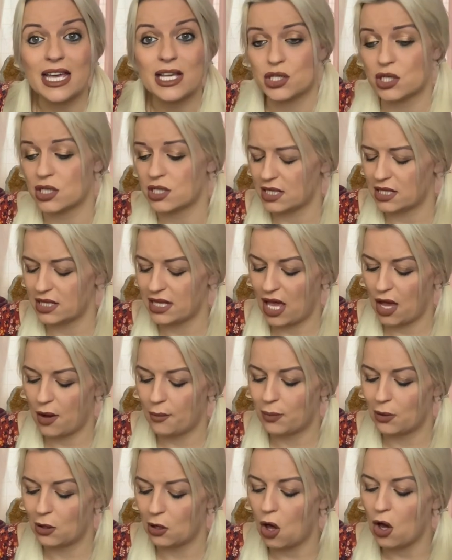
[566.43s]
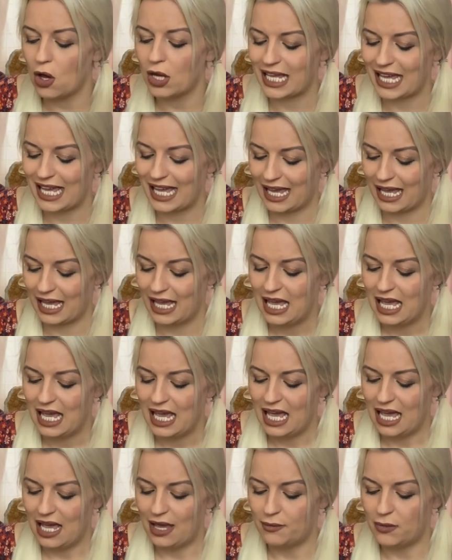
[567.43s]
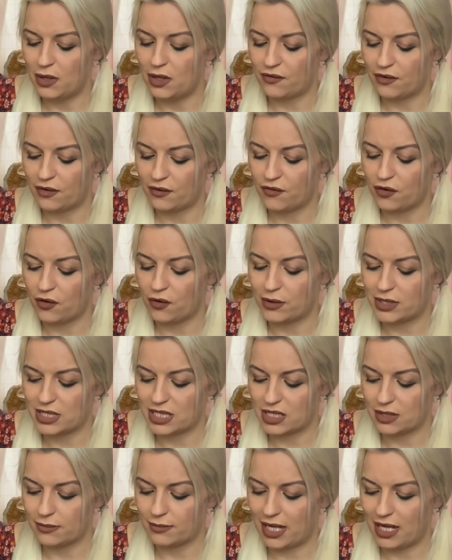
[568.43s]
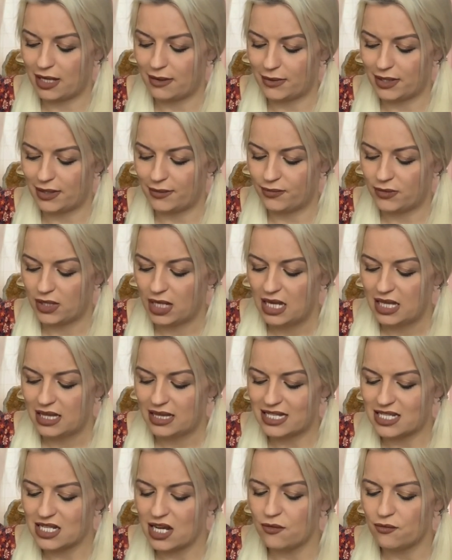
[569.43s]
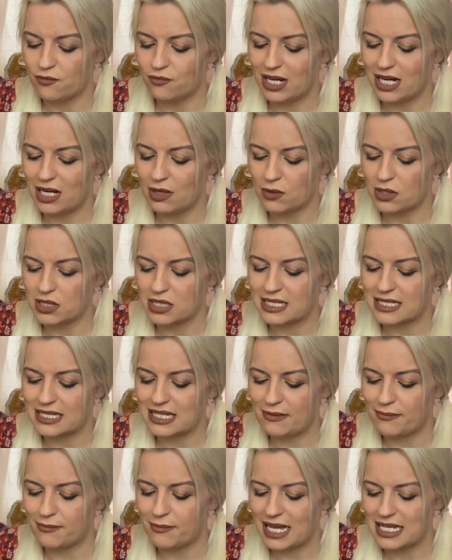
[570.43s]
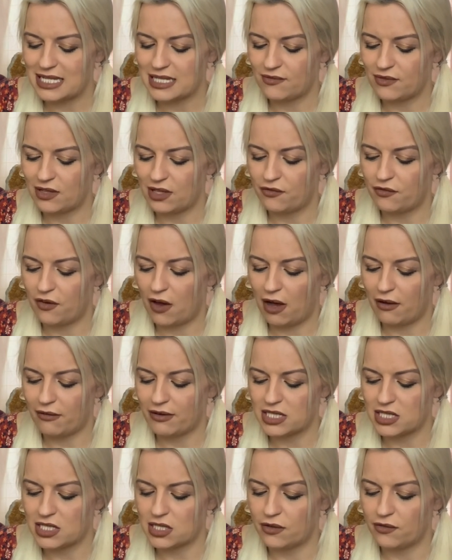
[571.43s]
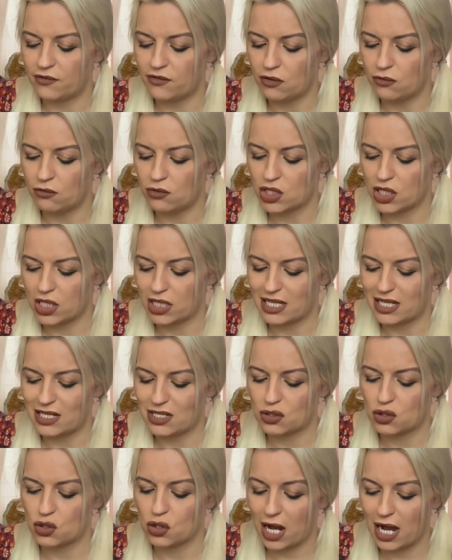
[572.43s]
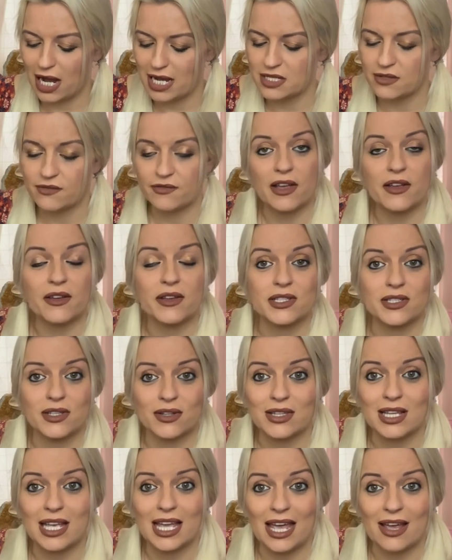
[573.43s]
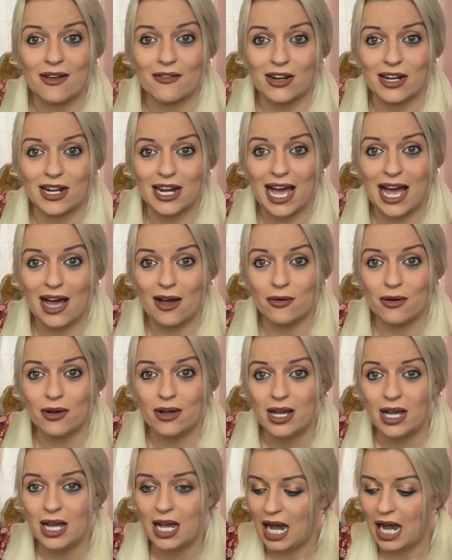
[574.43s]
It's just that they are blocking it moving forward at the moment. They don't really want to see massively far into the future. They're trying to focus on the here and now.